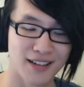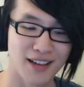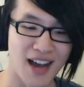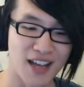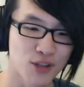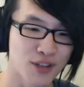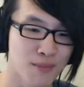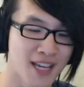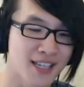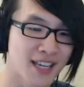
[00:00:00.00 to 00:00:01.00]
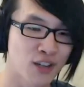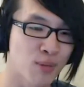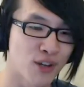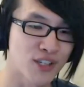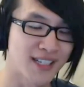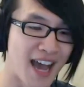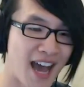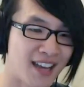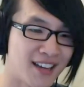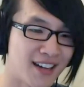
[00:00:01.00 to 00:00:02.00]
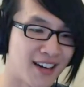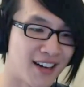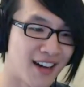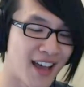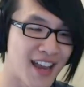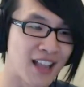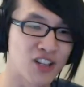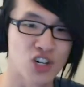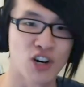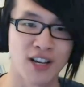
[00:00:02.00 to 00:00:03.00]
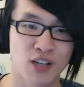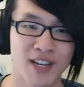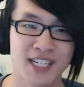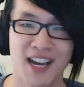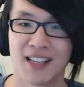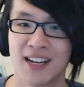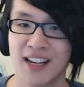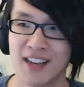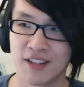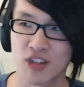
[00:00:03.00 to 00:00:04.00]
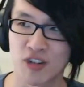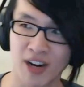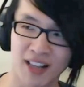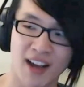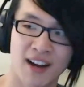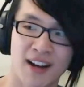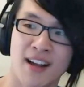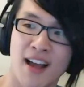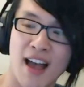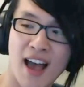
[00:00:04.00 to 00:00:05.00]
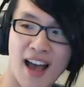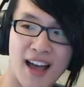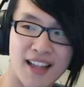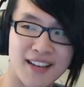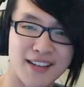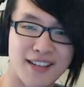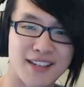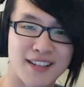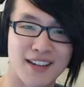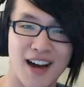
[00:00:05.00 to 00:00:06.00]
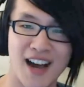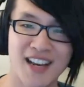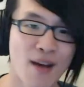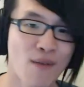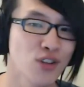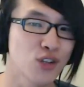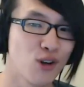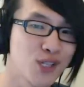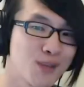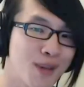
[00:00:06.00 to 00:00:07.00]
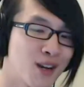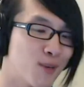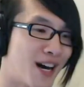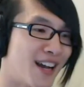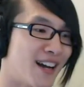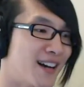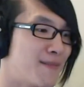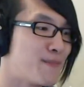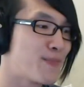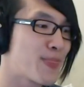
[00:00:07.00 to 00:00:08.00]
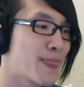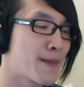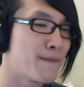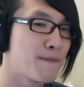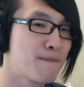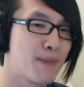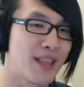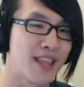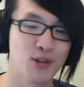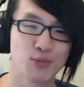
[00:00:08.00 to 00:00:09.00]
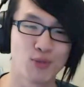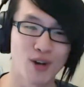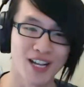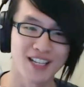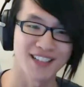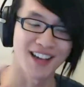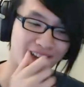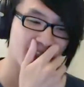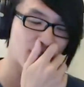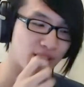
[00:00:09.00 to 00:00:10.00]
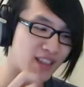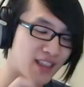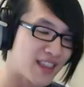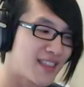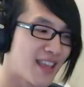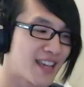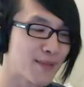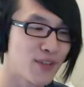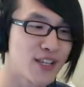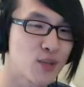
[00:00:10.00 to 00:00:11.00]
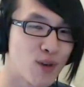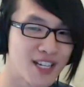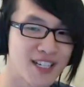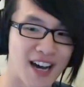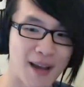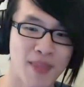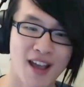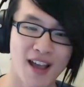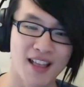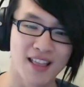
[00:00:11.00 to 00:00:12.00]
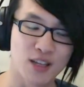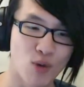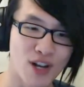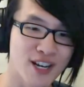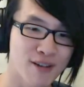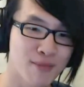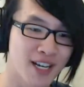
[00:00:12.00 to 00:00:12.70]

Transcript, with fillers: I used to be a salesperson at uh, an electronics retailer in Australia, and I never sold speaker wire. But there was one, like, there, except for this one time, this one gentleman